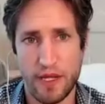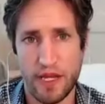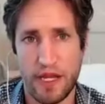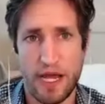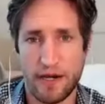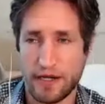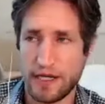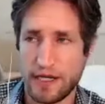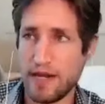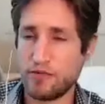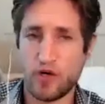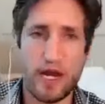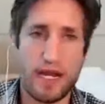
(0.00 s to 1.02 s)
And I keep
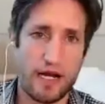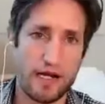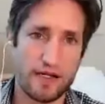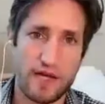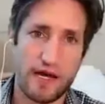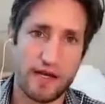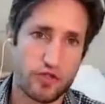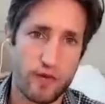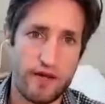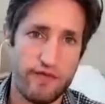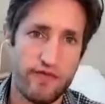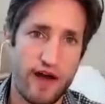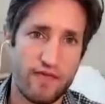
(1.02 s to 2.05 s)
training. I start at
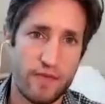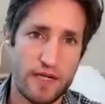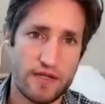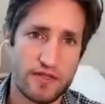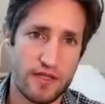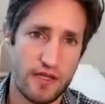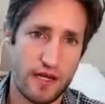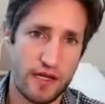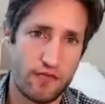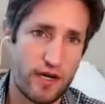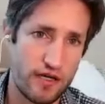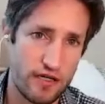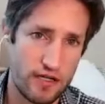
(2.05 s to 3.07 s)
25 minutes and then I
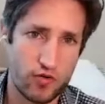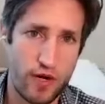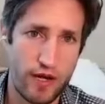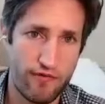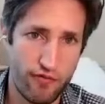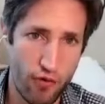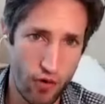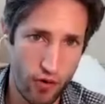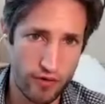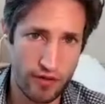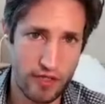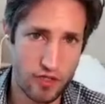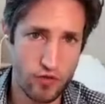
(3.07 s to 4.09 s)
run it in 24 and
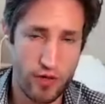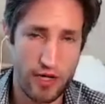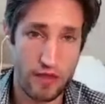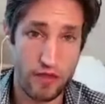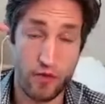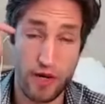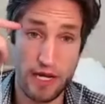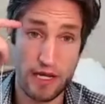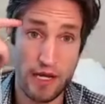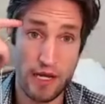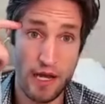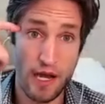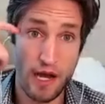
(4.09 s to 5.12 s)
then in 23.
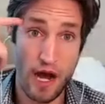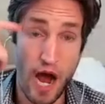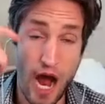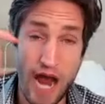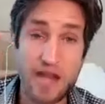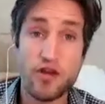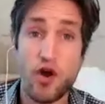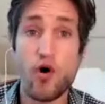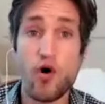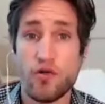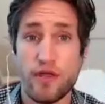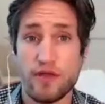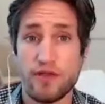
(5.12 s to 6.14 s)
I know
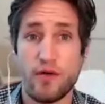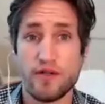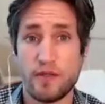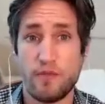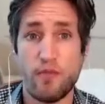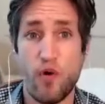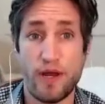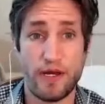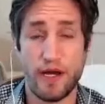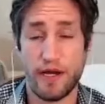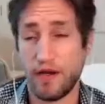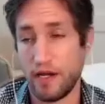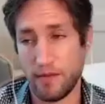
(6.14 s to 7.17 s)
that there is a point,
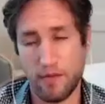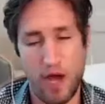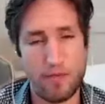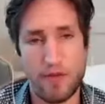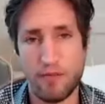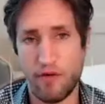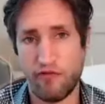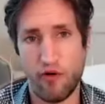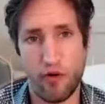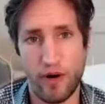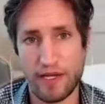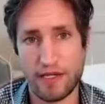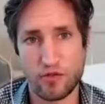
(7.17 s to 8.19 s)
and it might be before
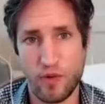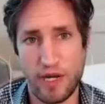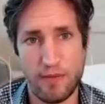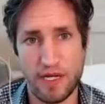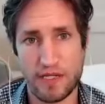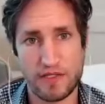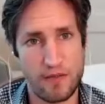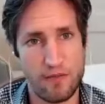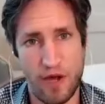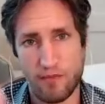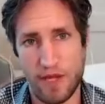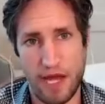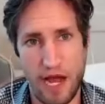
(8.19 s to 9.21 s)
I hit 20 minutes. It
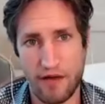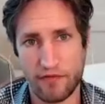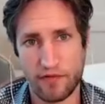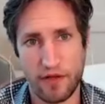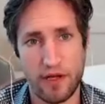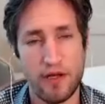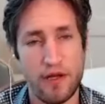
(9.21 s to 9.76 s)
might be after.